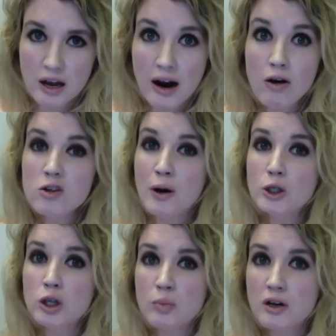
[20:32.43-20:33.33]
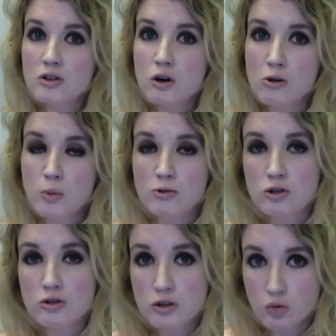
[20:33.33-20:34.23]
And uh, especially because
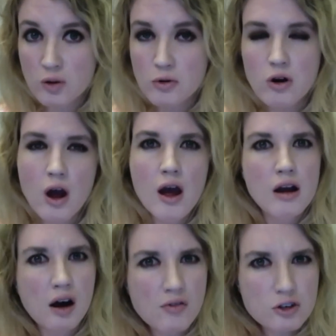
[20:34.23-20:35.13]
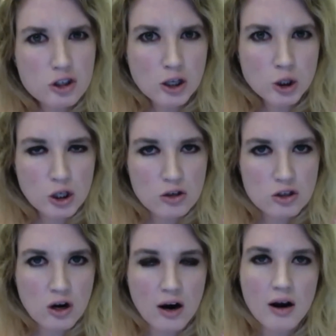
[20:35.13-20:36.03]
Ghostbusters, this reboot, got off to such a good
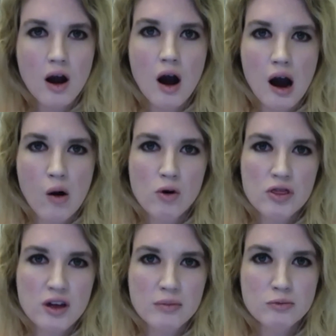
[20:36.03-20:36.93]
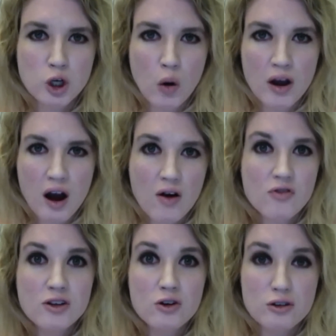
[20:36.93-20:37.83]
start uh, with him showing off
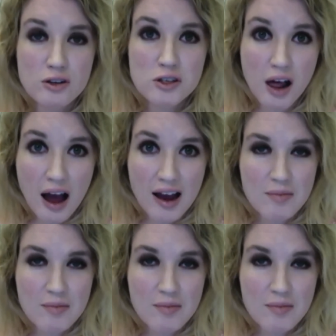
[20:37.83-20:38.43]
the, the slime.